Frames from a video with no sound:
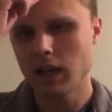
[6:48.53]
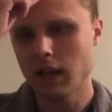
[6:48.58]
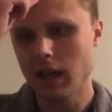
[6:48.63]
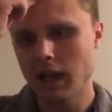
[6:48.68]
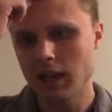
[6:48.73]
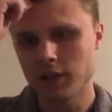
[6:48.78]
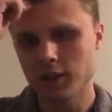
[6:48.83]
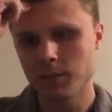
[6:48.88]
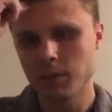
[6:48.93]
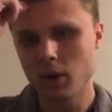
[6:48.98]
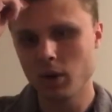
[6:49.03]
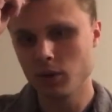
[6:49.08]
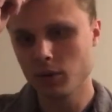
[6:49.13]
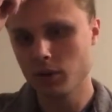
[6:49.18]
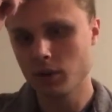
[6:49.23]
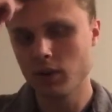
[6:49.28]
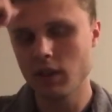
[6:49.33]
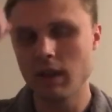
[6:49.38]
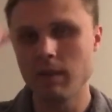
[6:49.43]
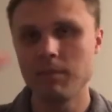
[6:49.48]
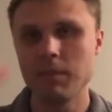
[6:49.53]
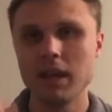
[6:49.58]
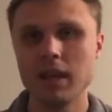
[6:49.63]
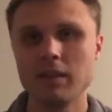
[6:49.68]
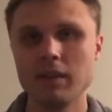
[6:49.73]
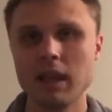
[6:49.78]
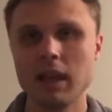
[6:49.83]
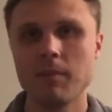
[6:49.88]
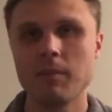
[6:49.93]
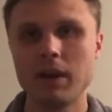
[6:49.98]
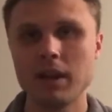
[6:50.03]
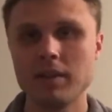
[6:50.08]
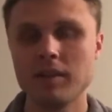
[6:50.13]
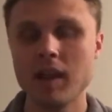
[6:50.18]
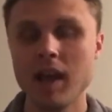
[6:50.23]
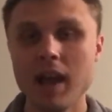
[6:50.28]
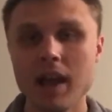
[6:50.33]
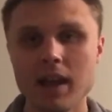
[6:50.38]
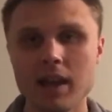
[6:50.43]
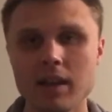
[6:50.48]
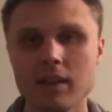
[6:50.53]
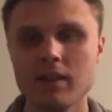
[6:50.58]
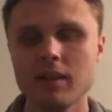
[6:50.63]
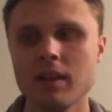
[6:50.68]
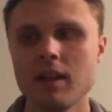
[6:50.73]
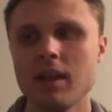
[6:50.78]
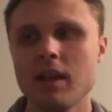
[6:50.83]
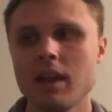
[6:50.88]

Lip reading: as opposed to them being down by 10,